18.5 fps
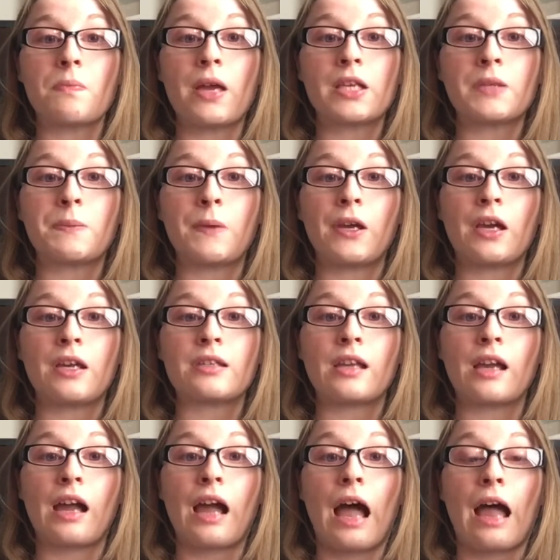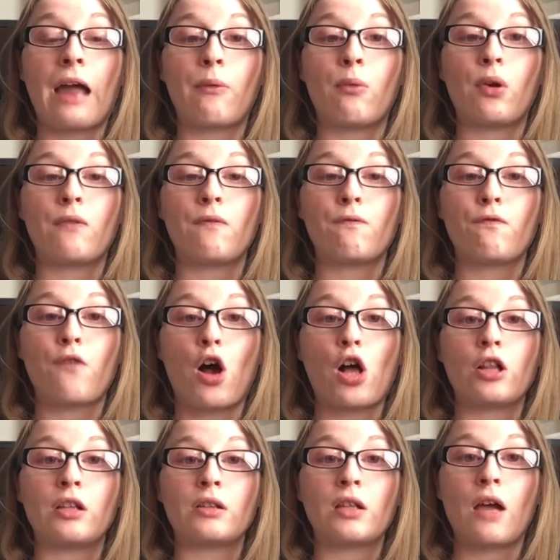mess because a guy wouldn't
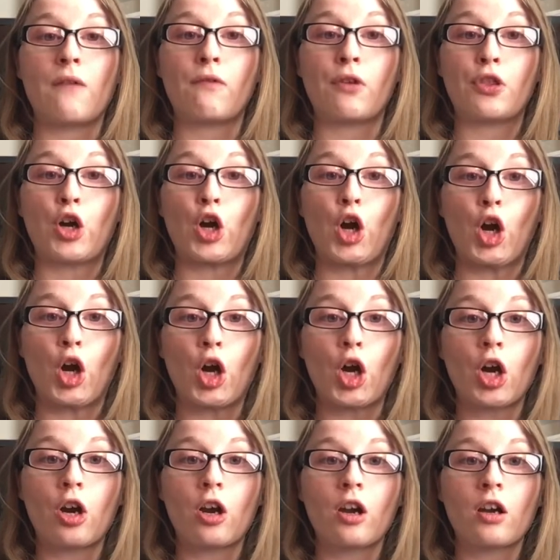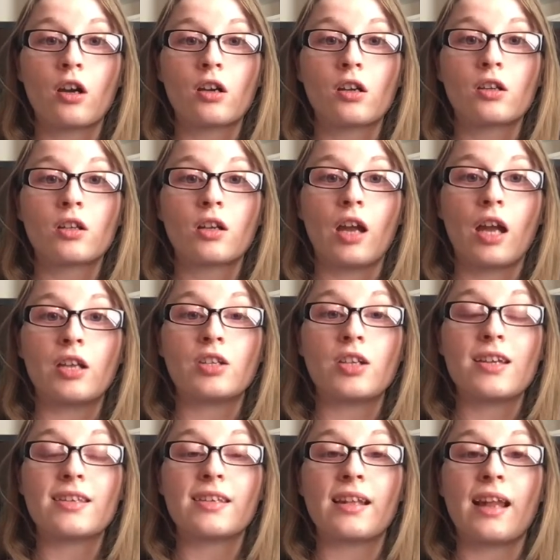fall in love with her. And
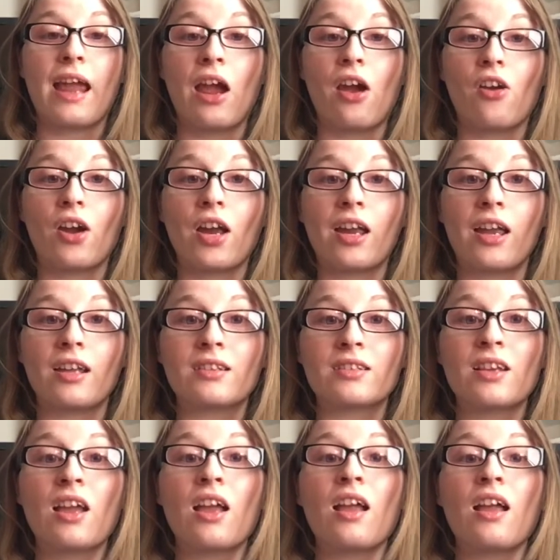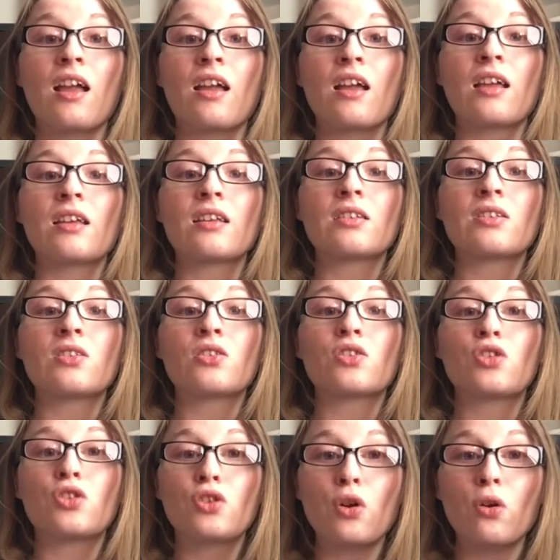she's an arrogant,
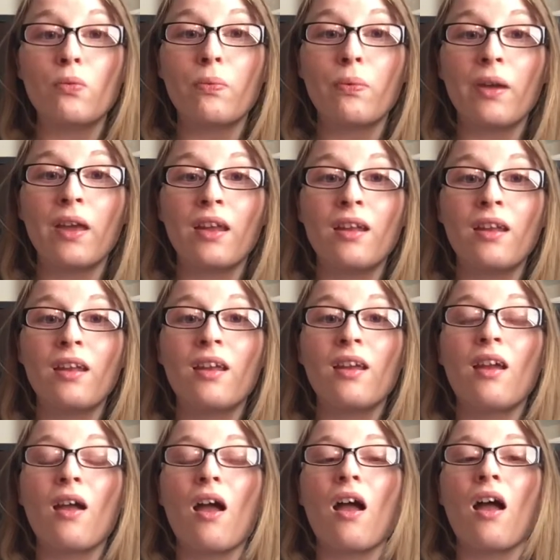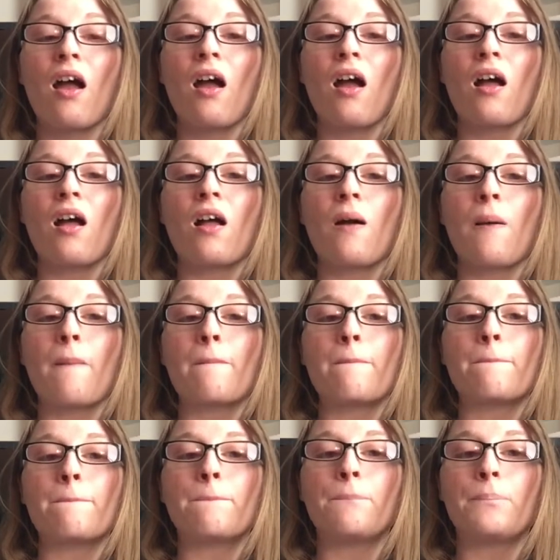stupid,
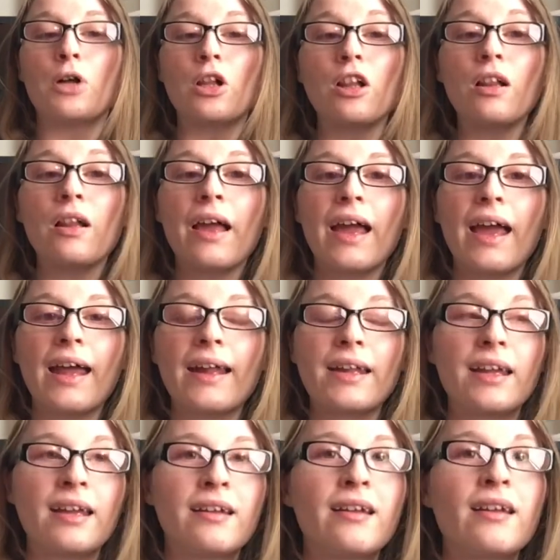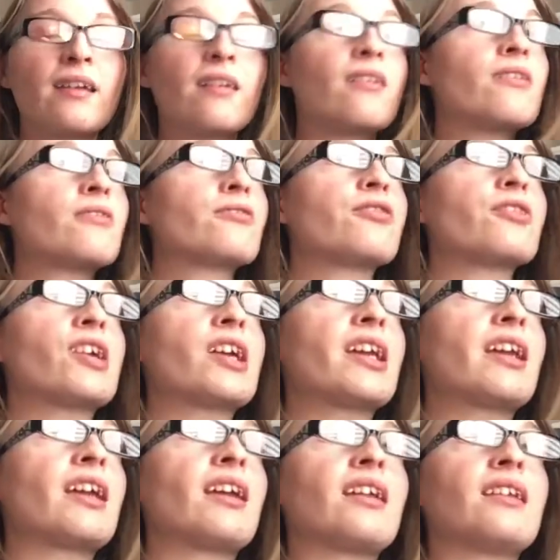bullheaded,
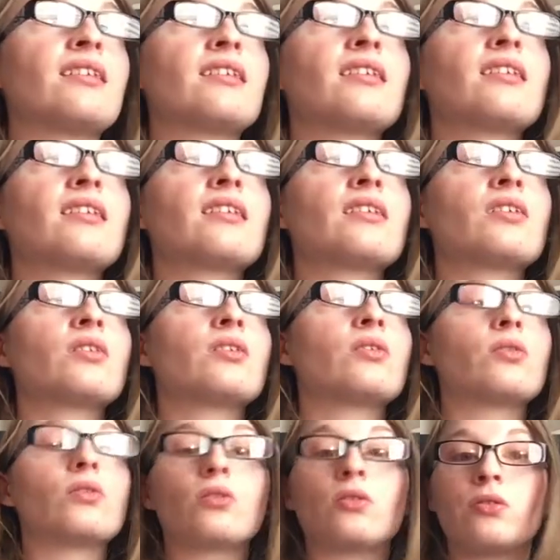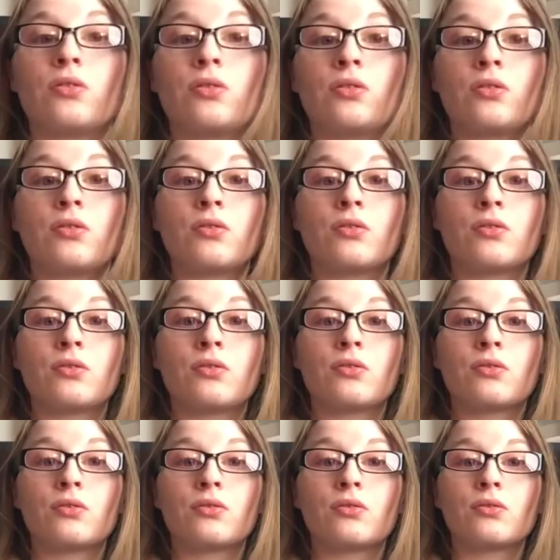freaking...
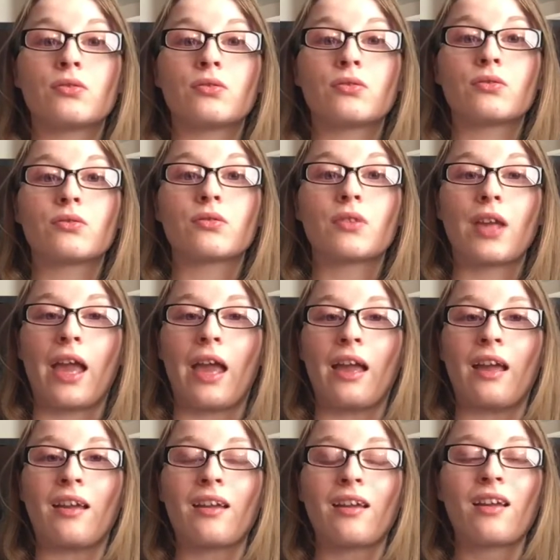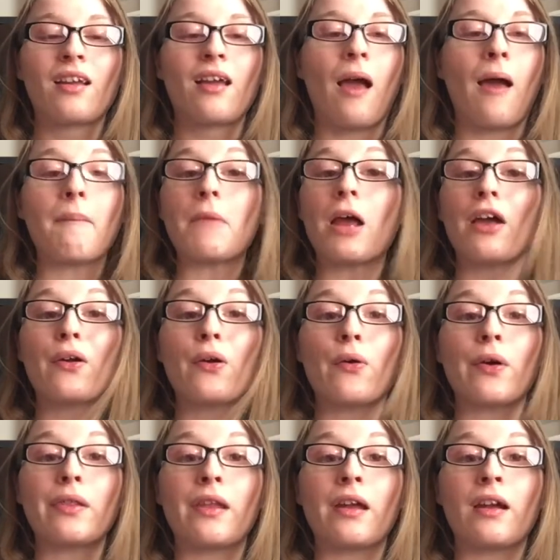Okay, I'm not
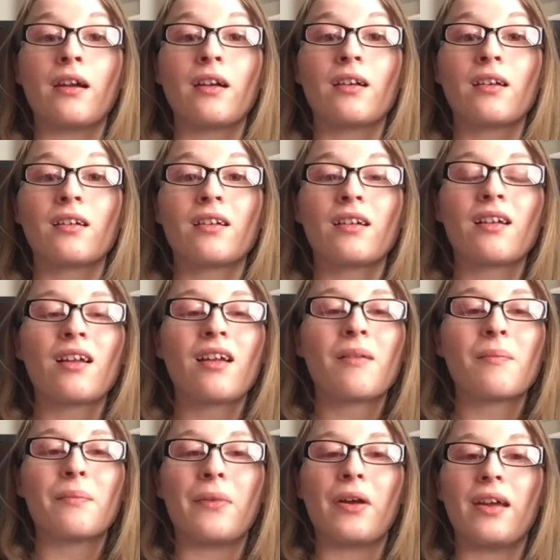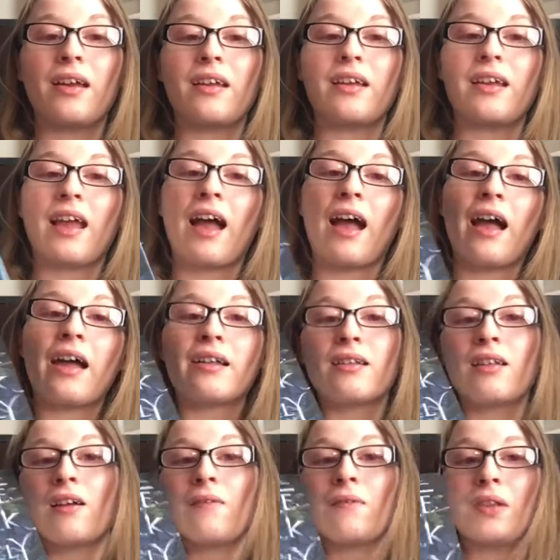going there. But yeah, I
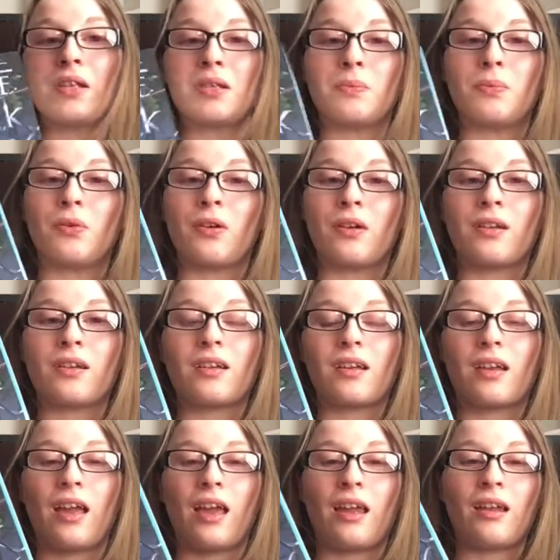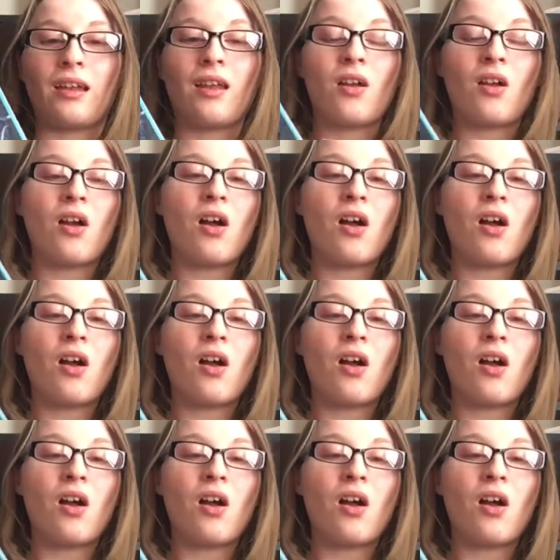love this book. And